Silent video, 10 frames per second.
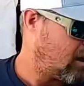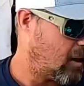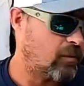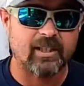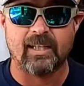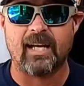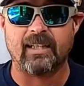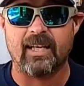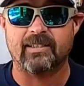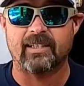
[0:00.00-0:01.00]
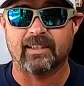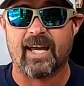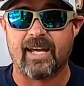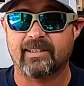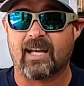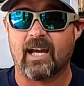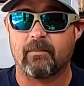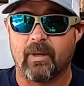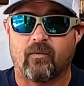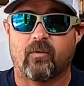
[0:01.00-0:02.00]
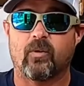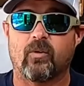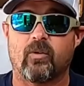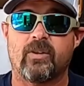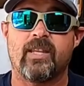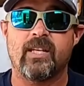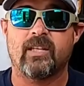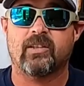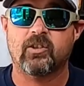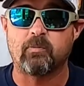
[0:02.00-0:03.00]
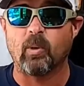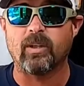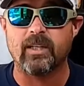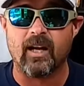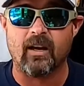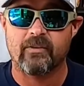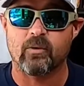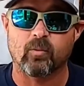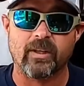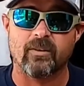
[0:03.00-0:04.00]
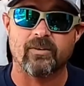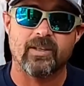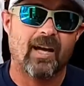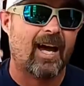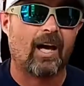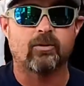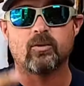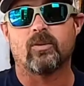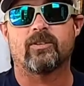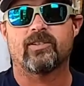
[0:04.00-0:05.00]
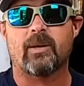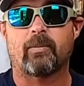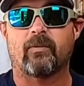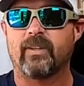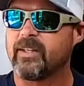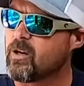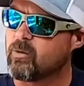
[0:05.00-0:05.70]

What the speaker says: It was a lot less than last time. For the spooling of the reels, I'll do one on a separate video.